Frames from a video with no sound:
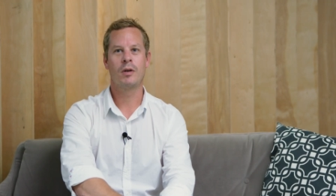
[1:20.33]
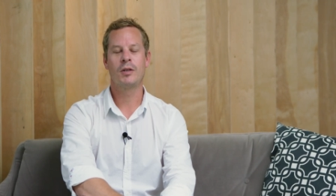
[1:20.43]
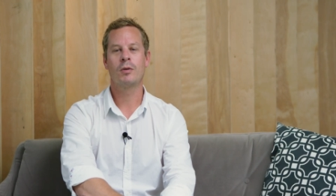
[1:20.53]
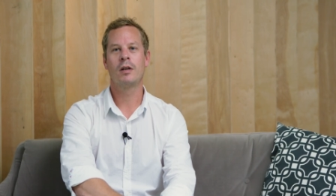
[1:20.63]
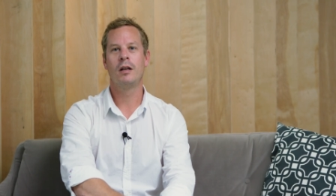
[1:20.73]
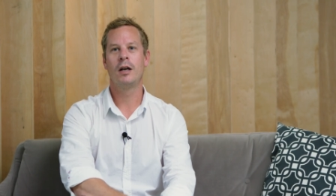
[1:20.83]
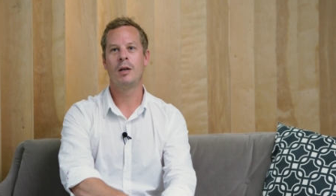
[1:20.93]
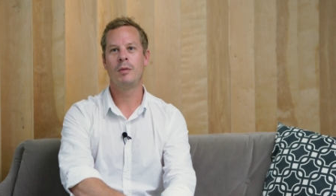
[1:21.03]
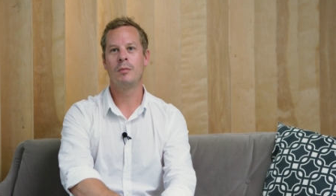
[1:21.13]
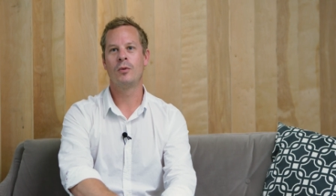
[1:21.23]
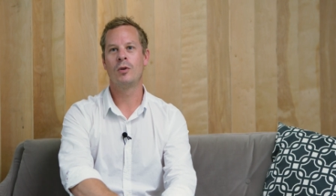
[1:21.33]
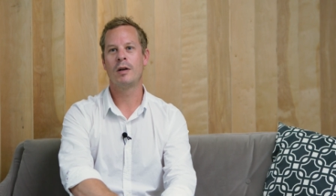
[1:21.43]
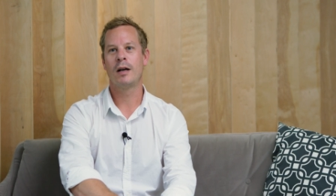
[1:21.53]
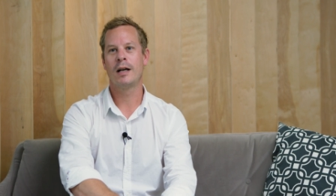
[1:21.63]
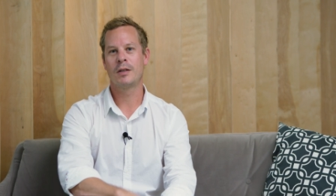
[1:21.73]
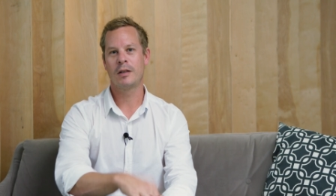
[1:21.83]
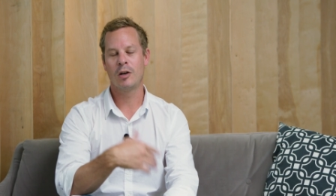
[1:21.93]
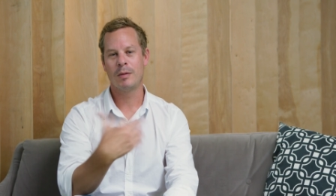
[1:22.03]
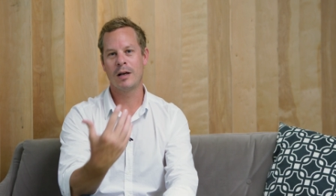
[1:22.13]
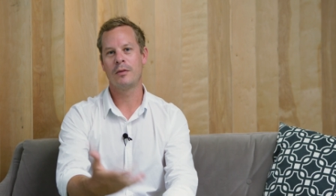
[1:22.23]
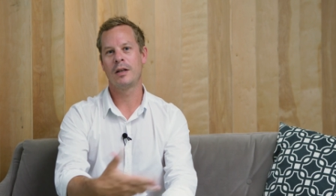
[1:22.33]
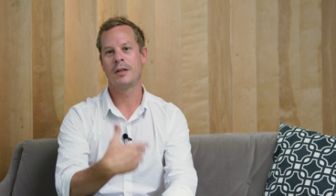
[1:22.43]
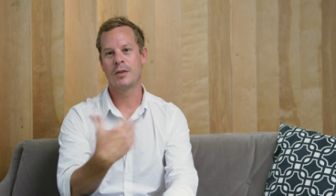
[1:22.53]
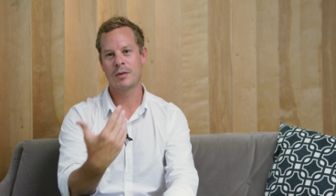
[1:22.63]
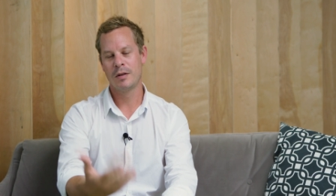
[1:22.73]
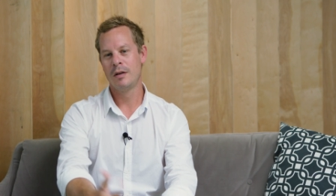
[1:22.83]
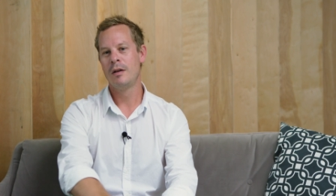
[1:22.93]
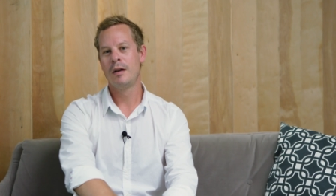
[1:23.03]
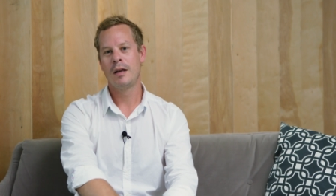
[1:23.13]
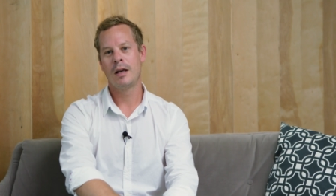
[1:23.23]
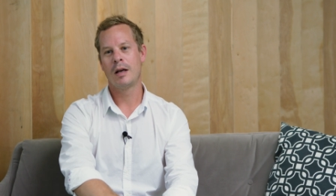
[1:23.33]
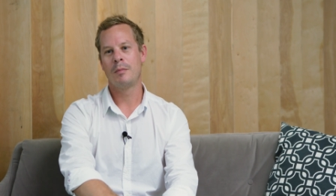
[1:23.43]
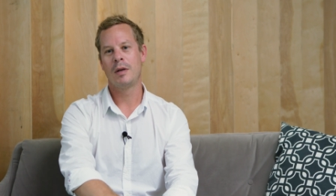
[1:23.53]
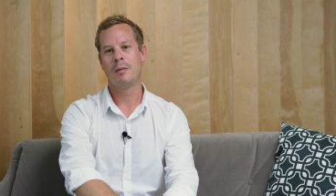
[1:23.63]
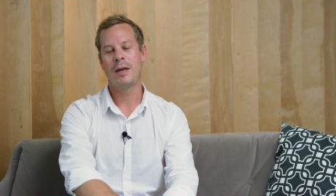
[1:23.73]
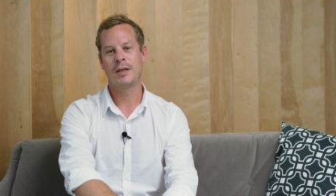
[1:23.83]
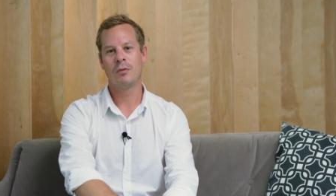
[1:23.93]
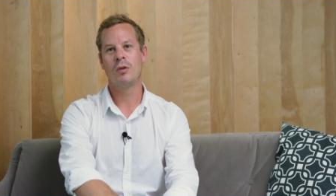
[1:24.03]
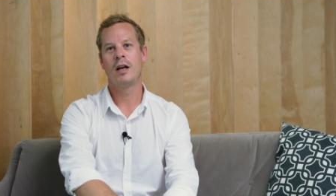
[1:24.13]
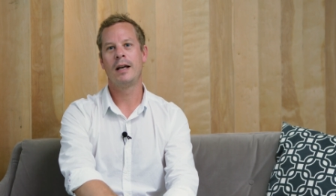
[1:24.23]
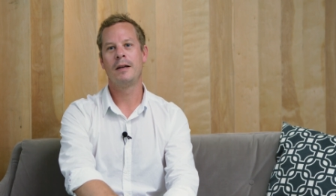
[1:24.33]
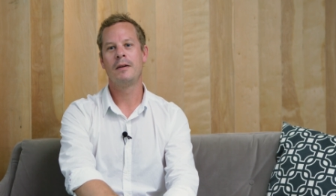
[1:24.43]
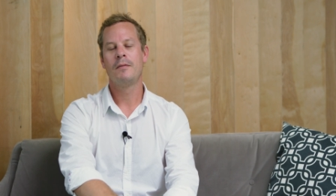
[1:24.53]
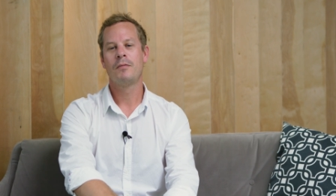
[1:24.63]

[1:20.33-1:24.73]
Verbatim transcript: where we're trying to learn a bit more about how to go about things um, in a better way.